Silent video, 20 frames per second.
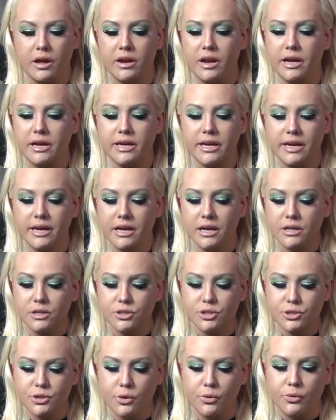And I can't
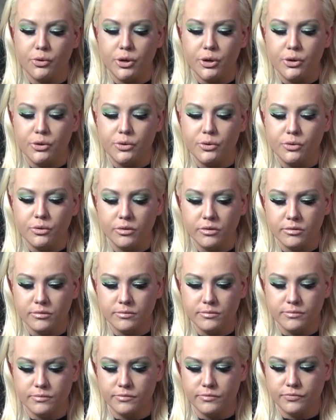show you
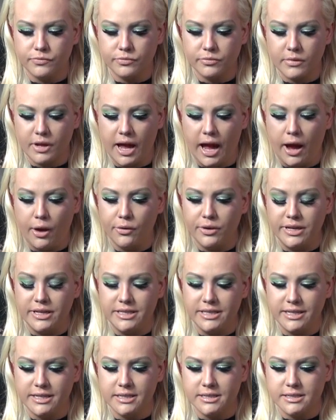how he
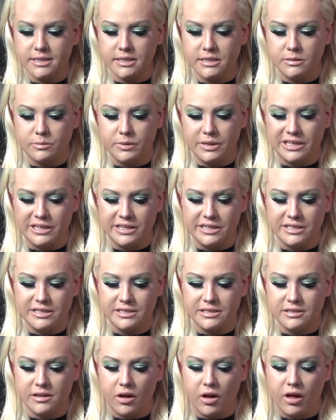dances
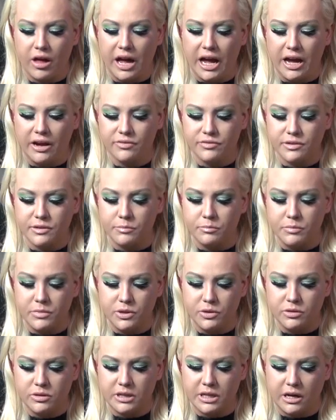because I'll have to
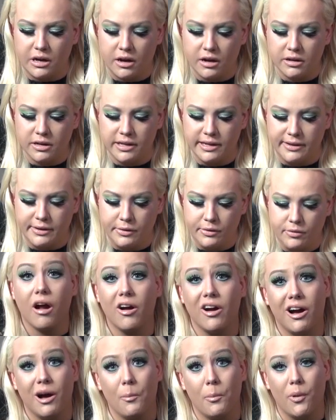mute the audio.
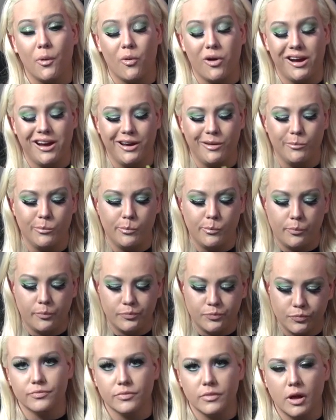Copyright.
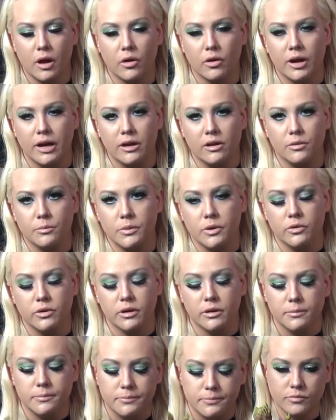All right, I'll mute
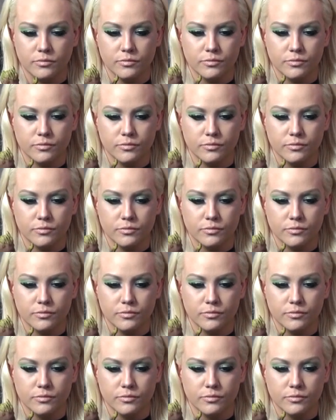it.